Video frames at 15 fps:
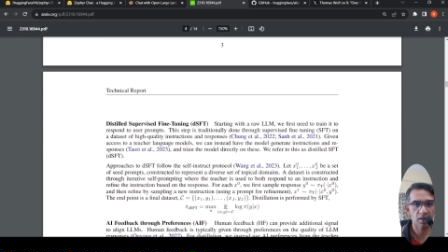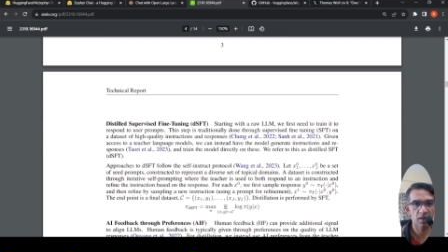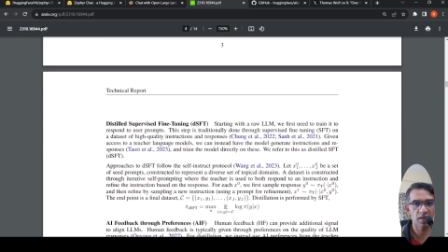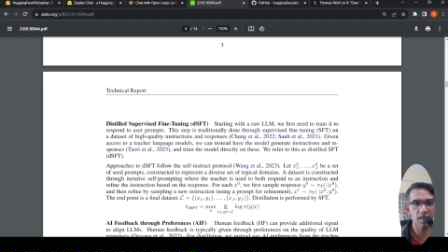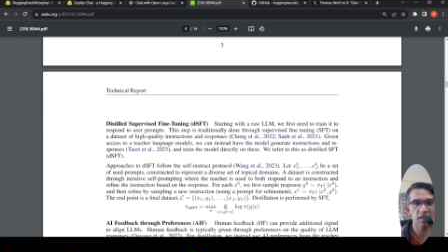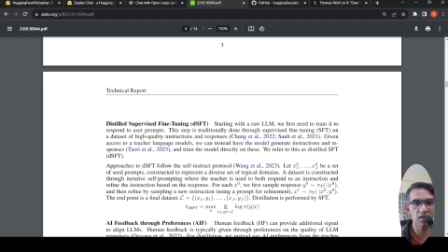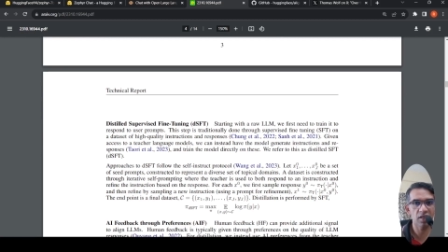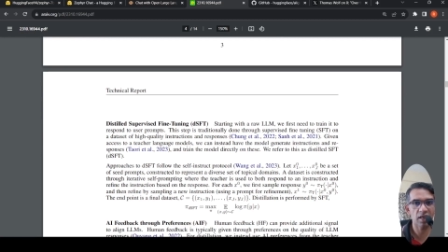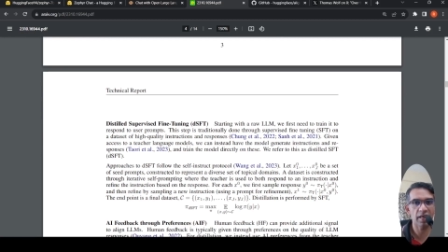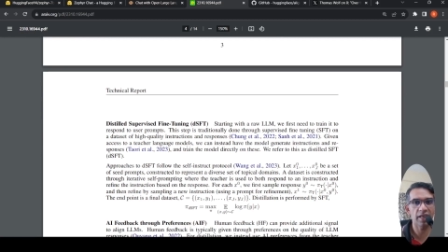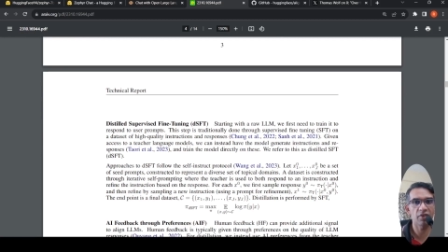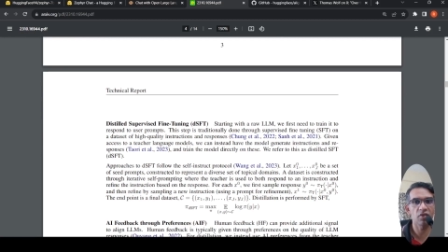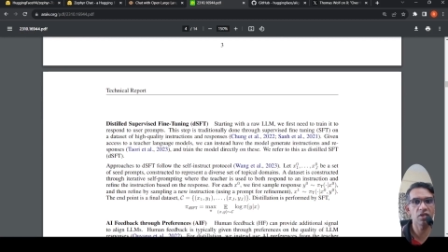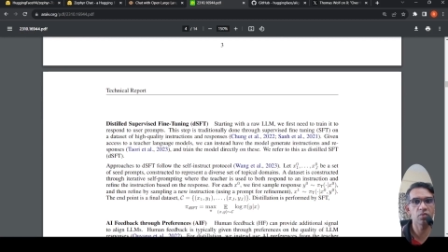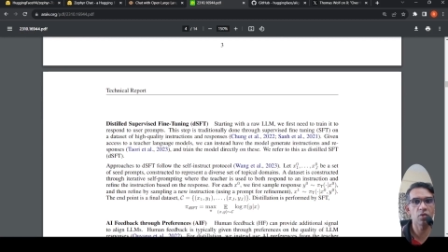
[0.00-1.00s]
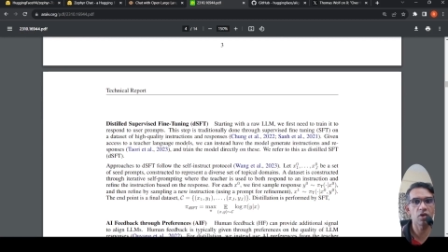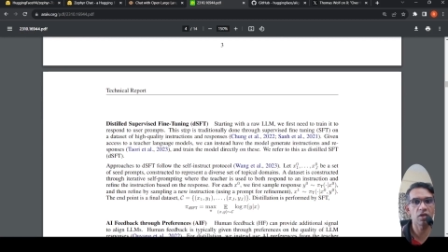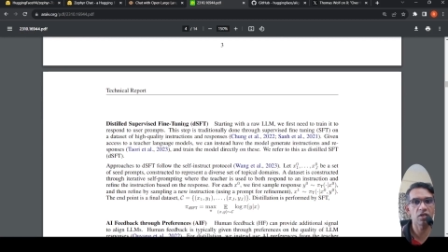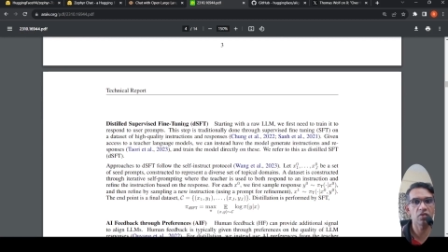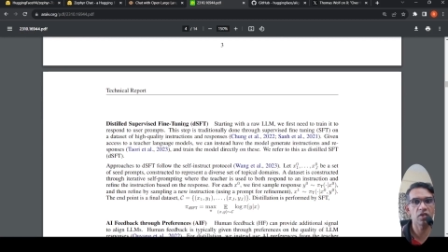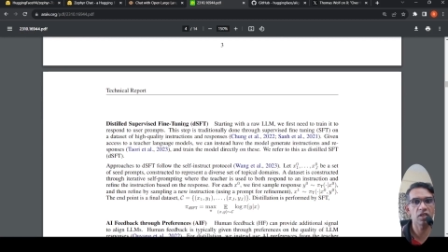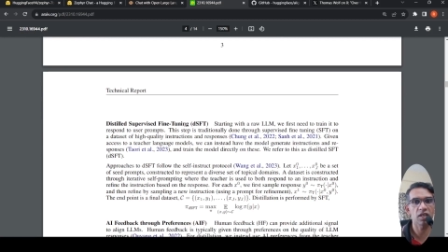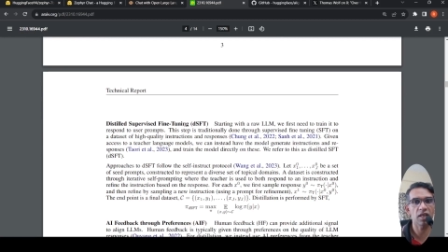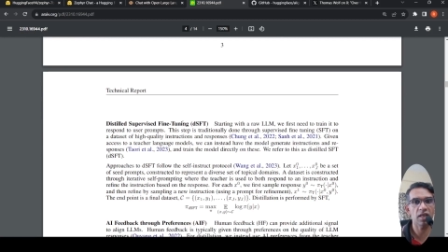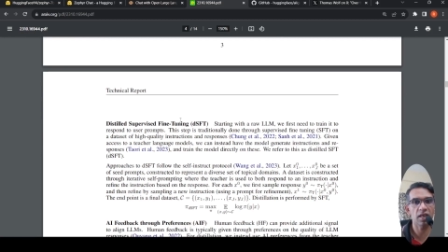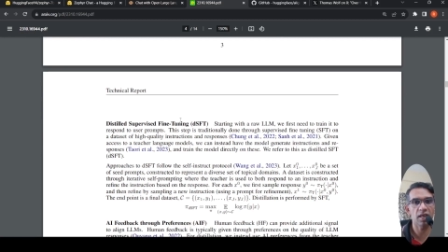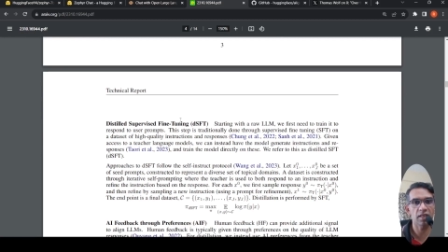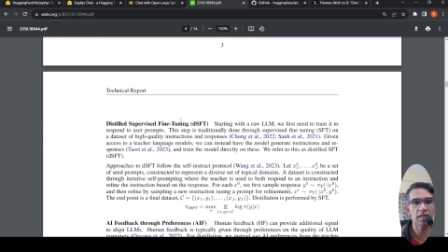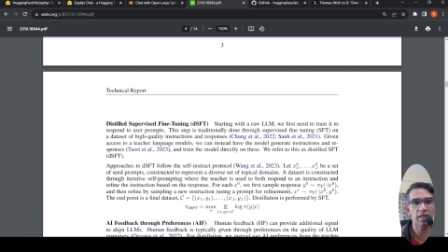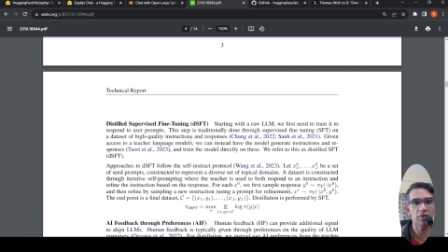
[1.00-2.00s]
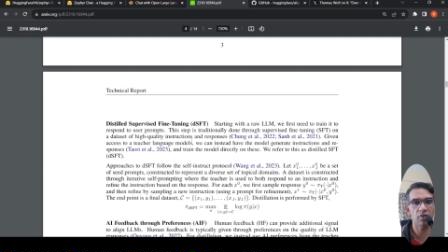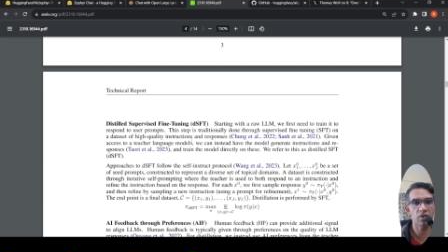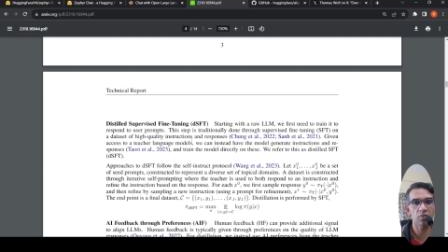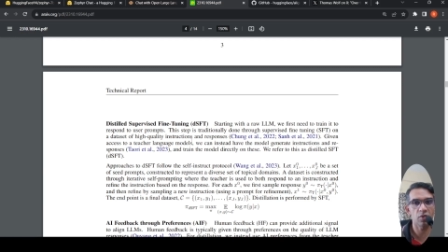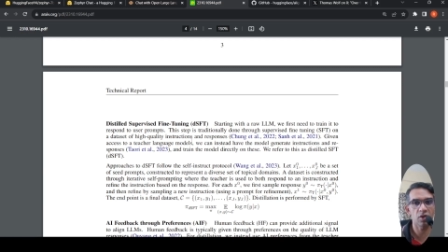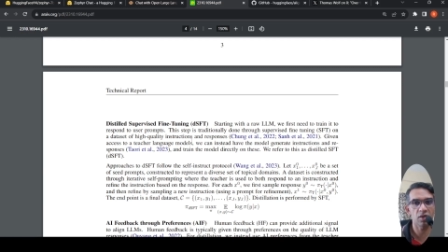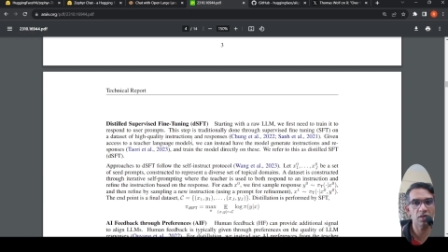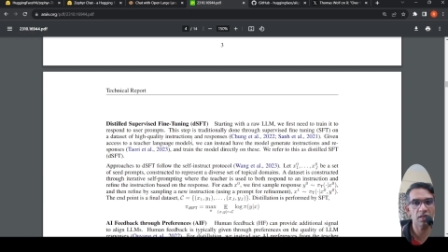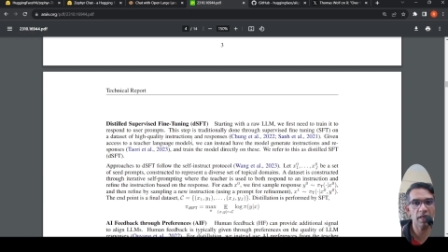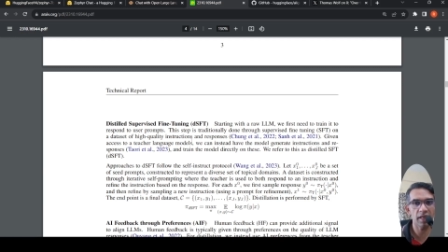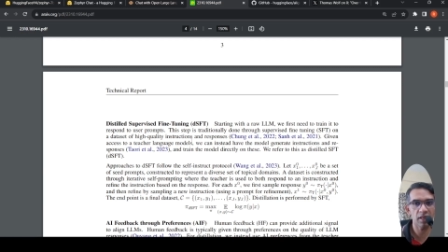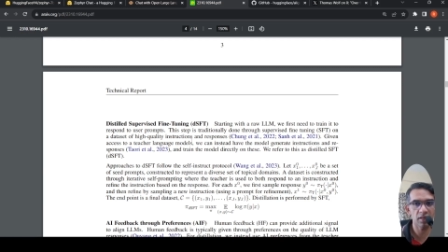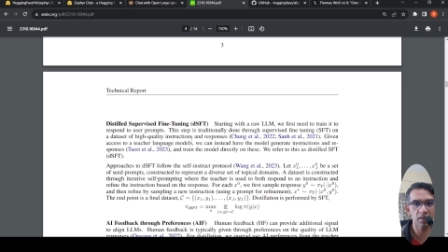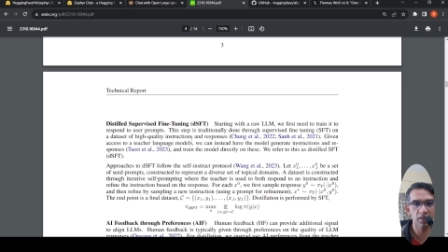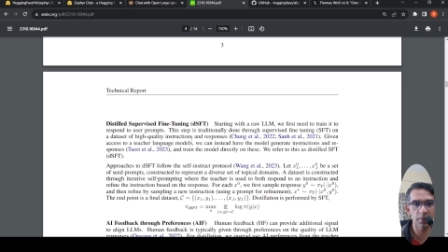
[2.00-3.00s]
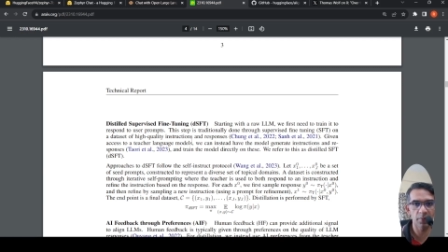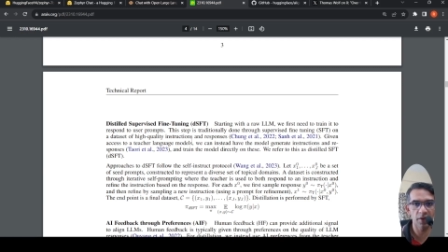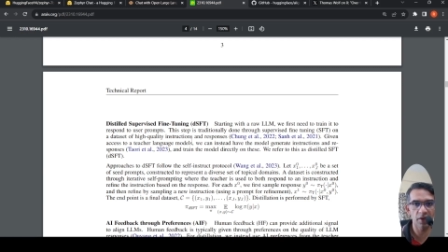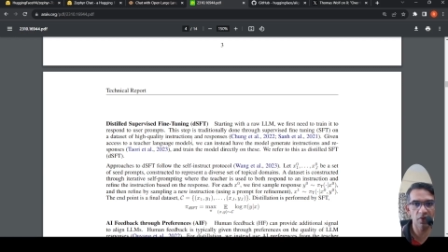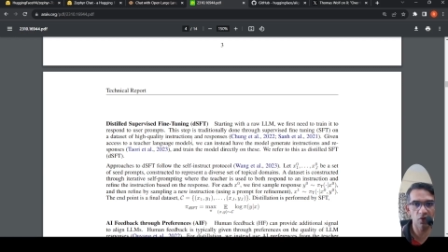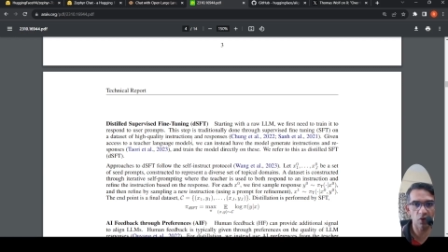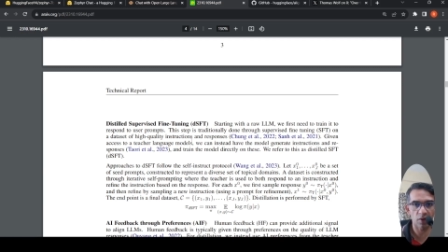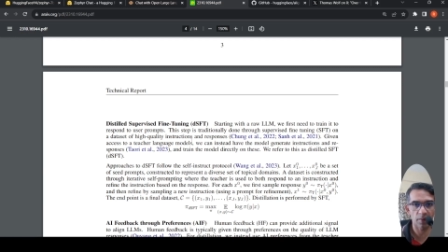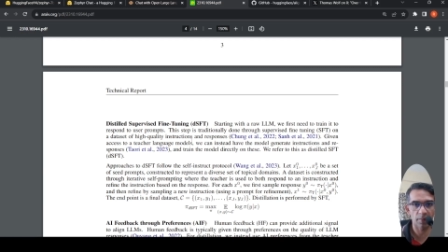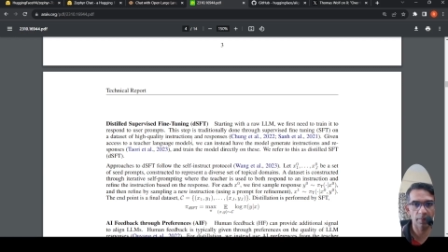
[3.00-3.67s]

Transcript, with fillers: teacher language models, which are large language models like GPT-4.